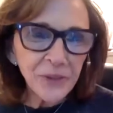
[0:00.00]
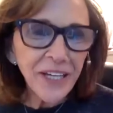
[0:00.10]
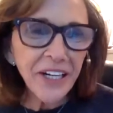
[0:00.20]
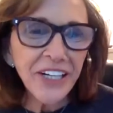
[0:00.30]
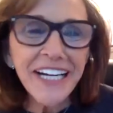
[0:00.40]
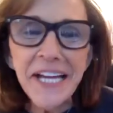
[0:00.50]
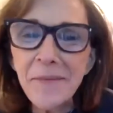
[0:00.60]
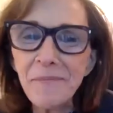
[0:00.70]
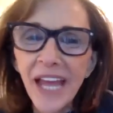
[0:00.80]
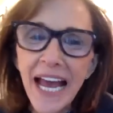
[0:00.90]
Cara.
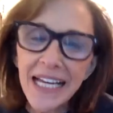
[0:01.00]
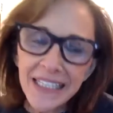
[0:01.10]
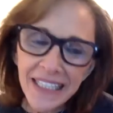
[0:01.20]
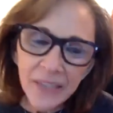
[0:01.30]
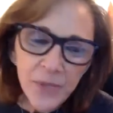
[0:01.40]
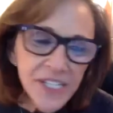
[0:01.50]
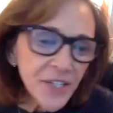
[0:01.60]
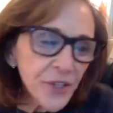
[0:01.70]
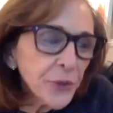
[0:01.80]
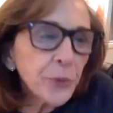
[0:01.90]
It was
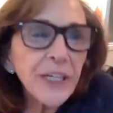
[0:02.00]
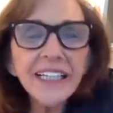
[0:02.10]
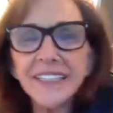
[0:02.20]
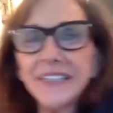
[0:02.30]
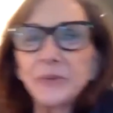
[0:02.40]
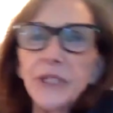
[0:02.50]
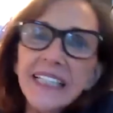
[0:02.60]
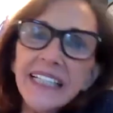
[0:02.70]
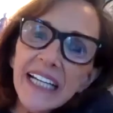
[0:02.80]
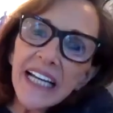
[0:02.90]
a thrill, really.